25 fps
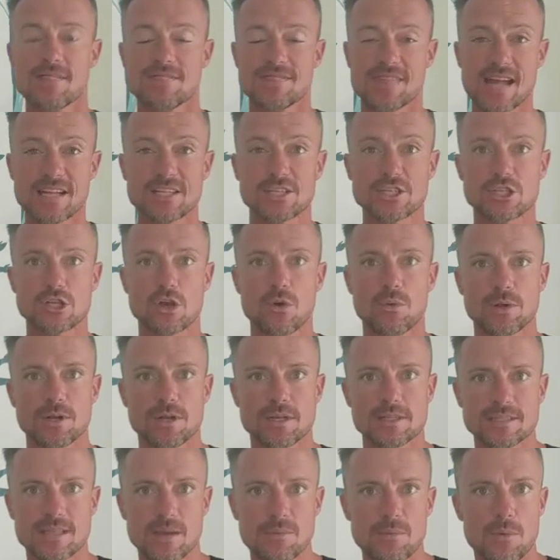That's showing
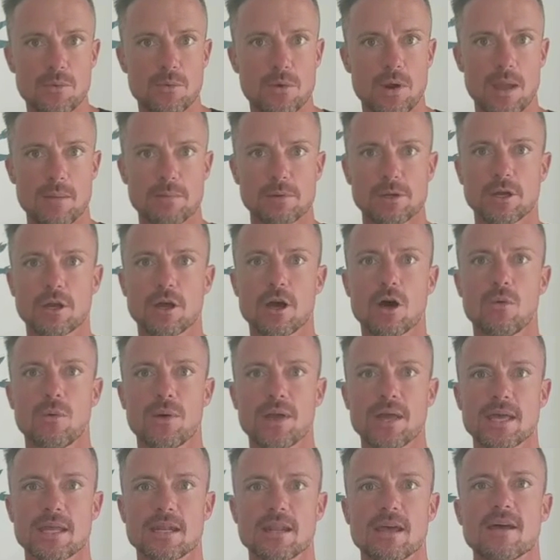us that we were able to go
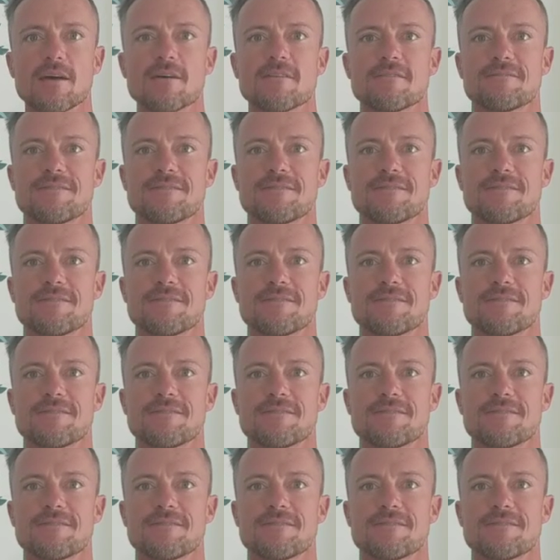in,